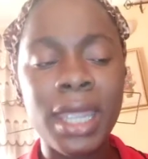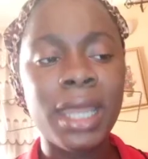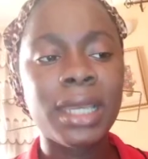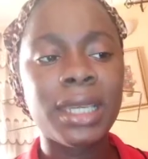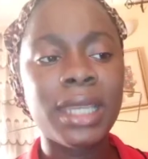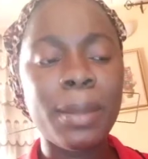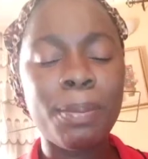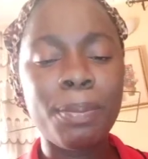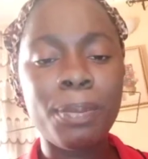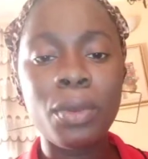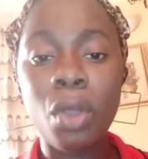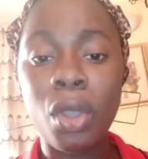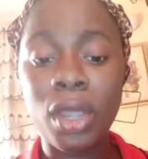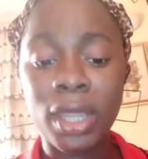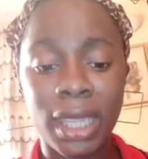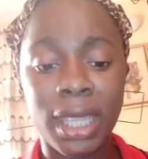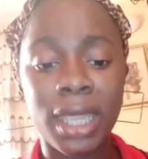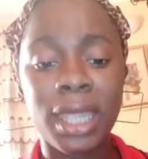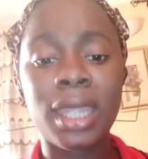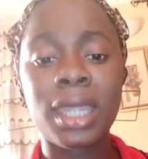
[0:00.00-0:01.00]

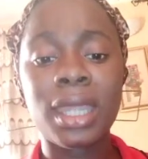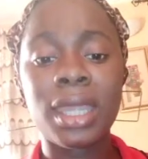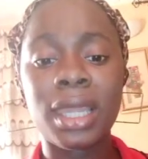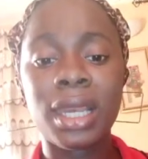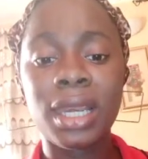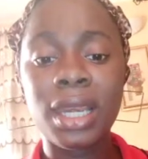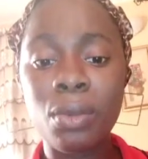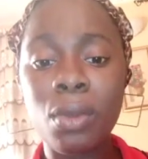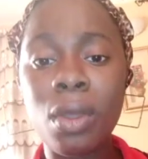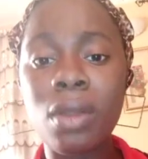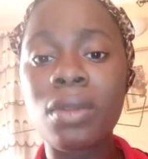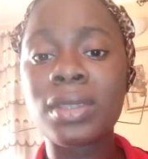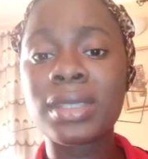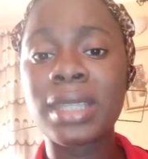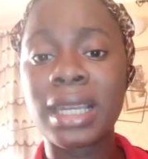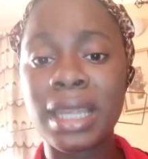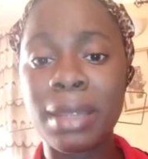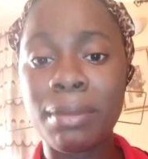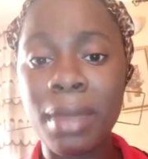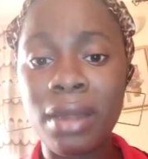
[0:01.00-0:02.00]
Liquorose
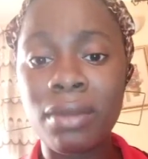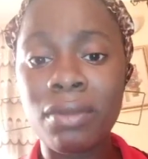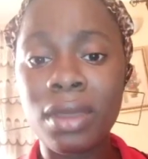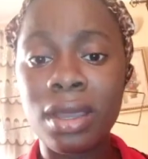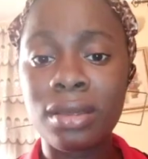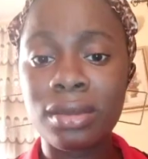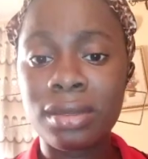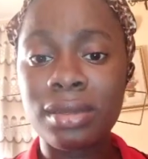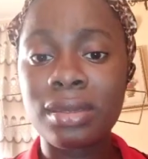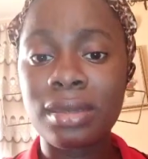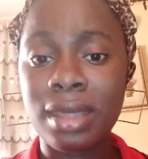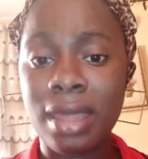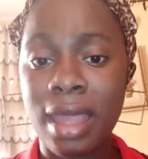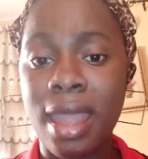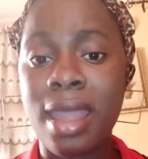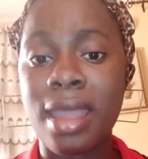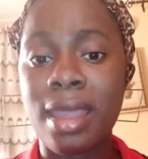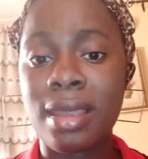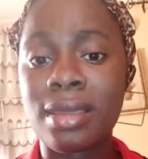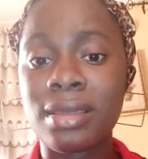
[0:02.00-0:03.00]
and Emmanuel's
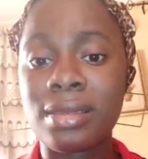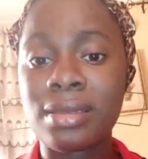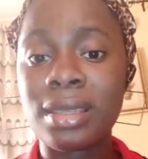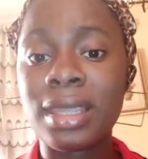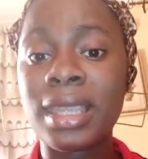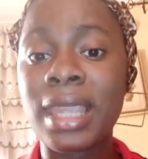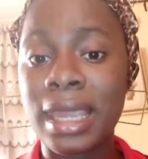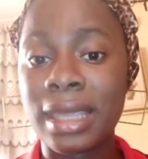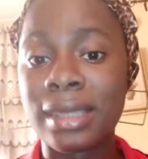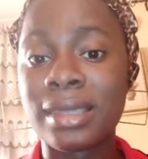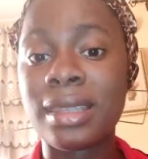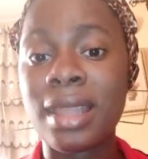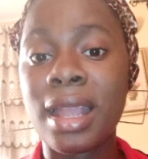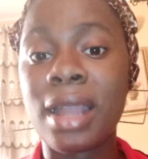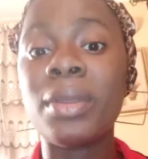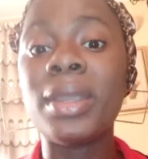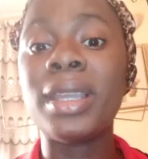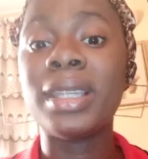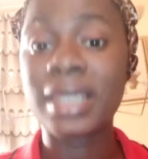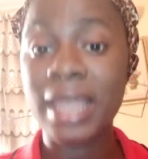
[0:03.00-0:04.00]
case
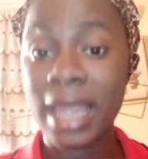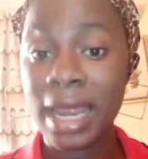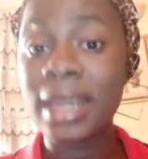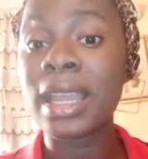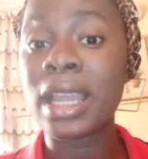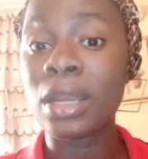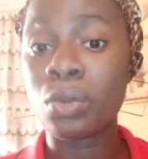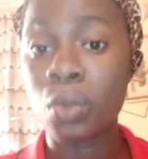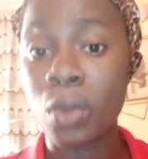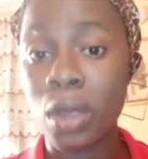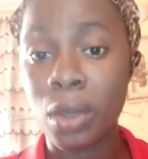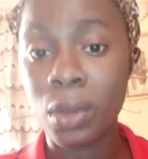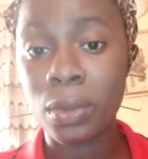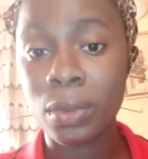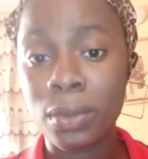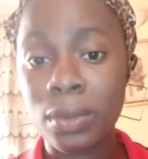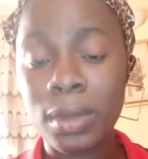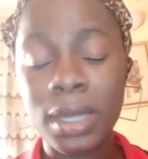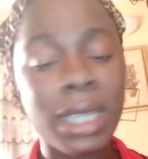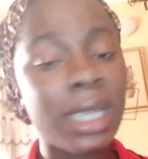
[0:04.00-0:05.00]
now, it's ended well.
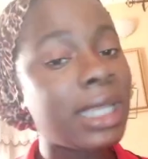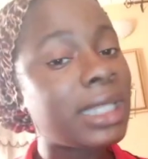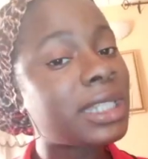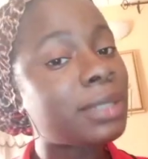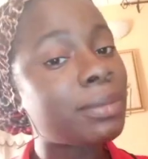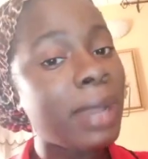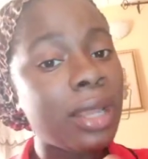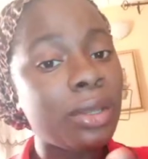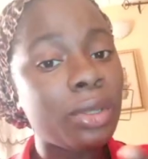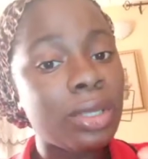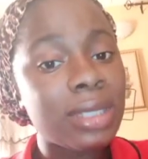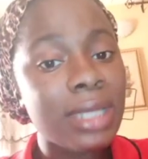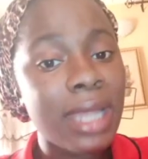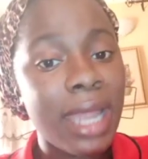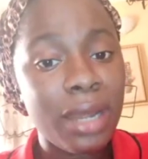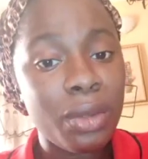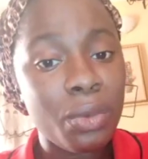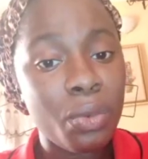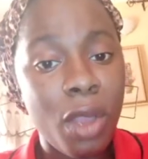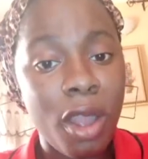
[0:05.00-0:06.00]
It might not
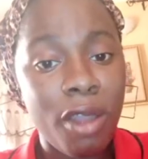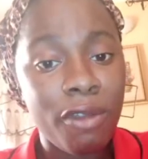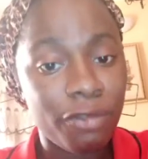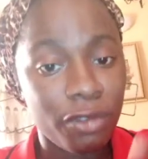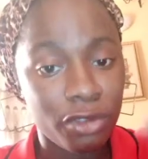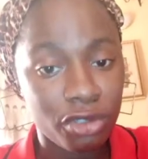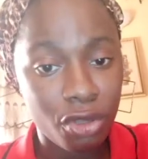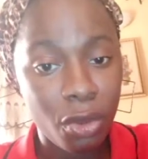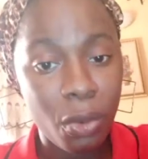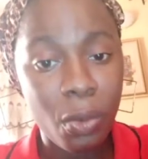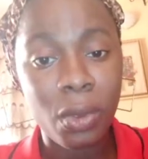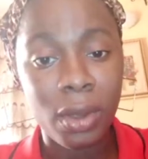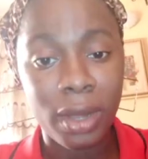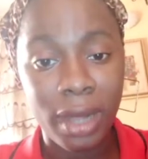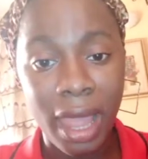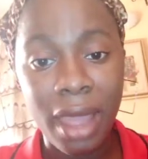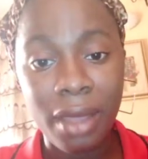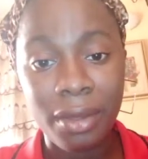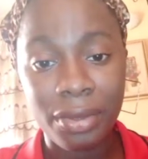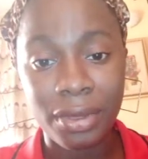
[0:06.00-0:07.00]
end well for someone
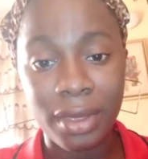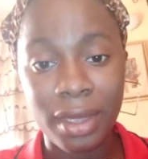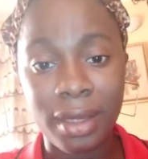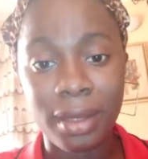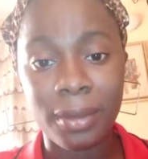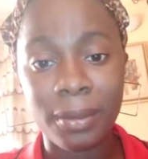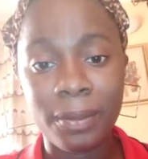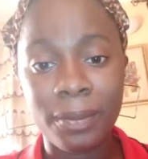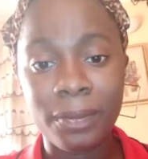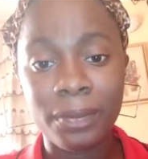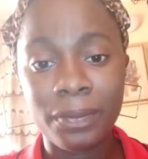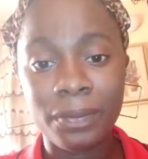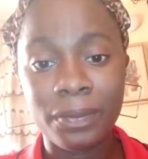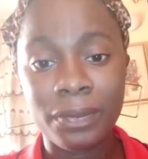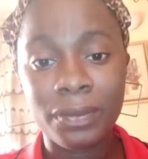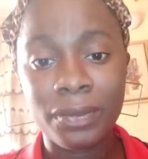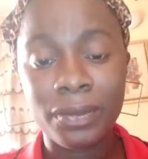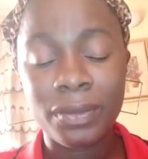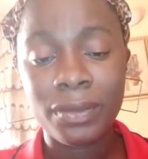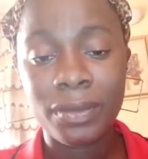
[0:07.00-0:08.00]
out there.
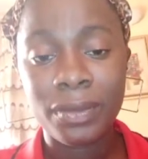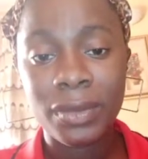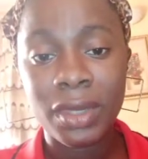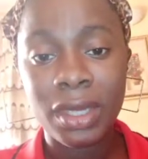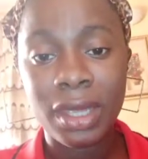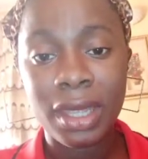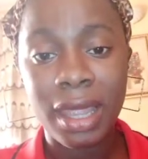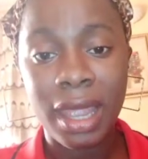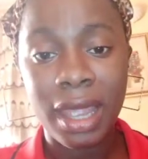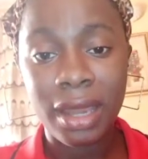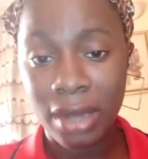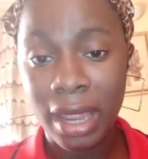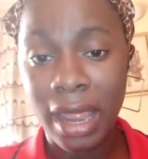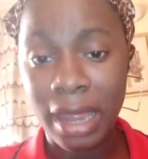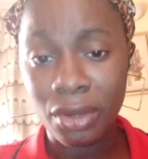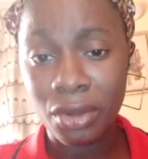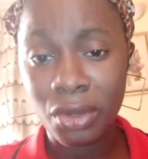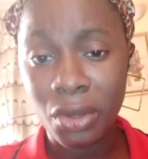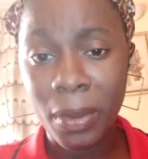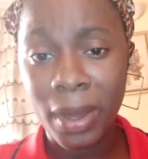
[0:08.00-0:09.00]
I
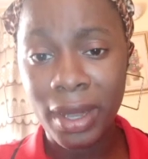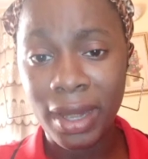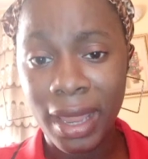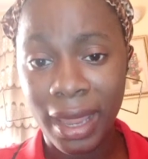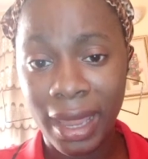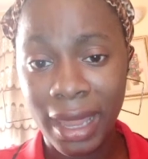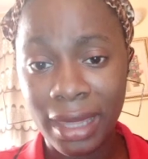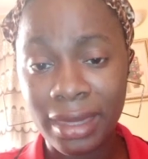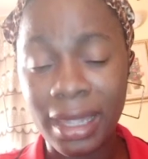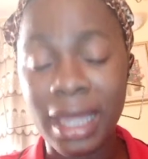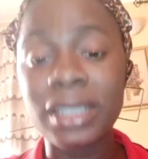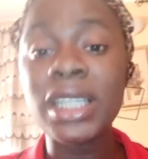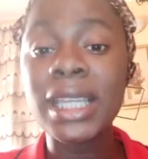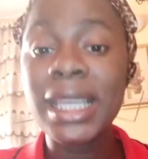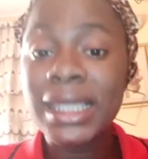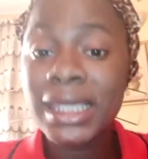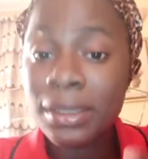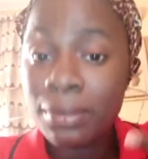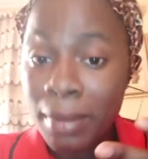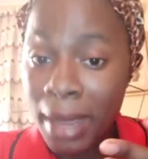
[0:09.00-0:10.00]
don't know whether I get that.
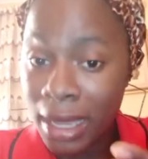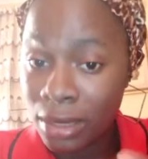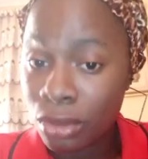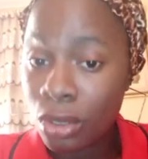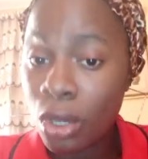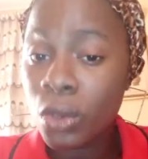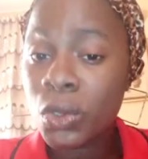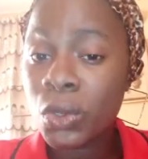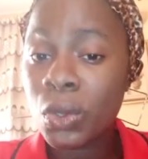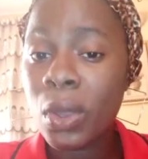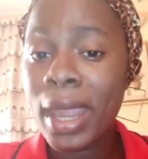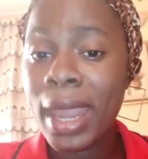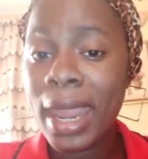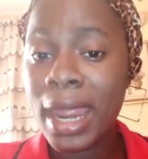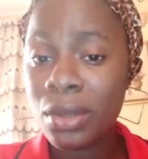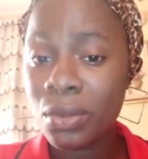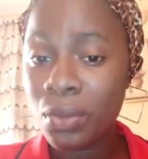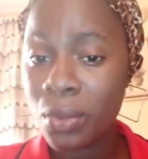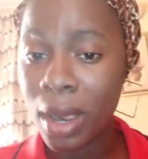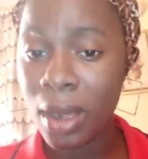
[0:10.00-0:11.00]
It might also
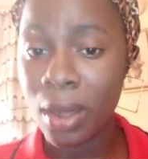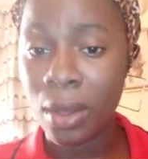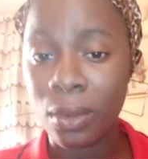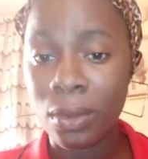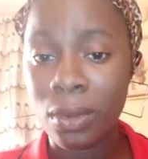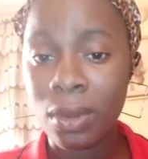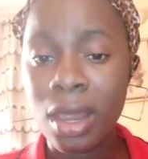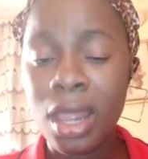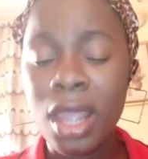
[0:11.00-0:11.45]
end well.